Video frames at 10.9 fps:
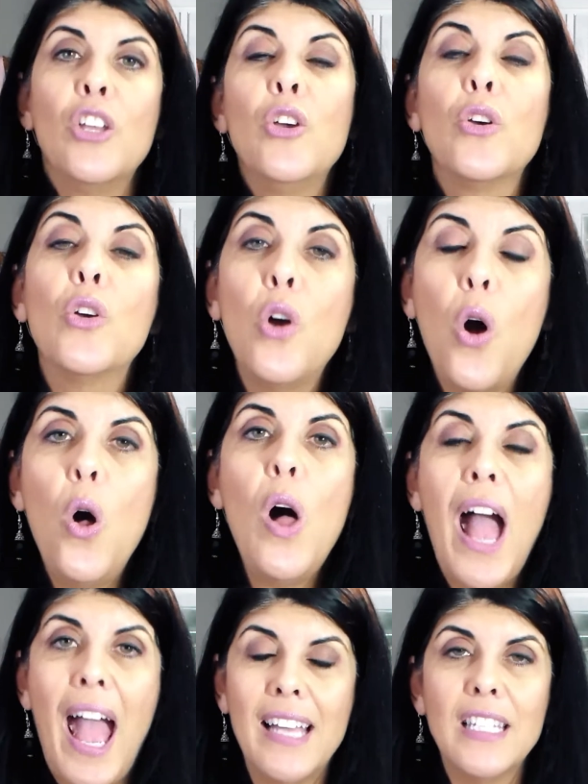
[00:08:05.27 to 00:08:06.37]
Your goal
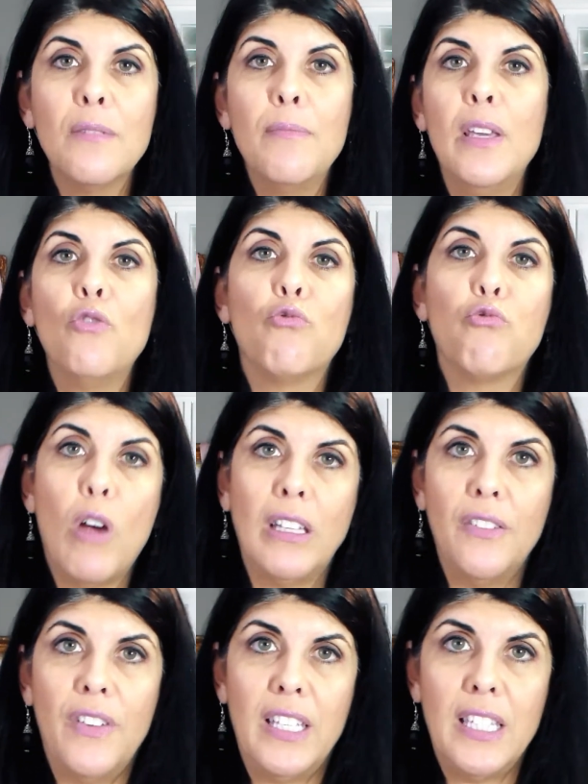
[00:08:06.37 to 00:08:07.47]
has to be
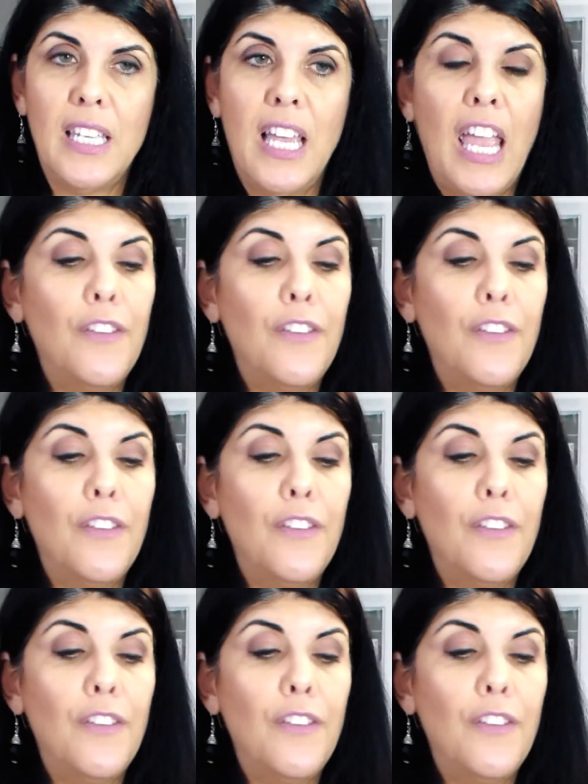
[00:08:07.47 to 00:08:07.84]
relevant.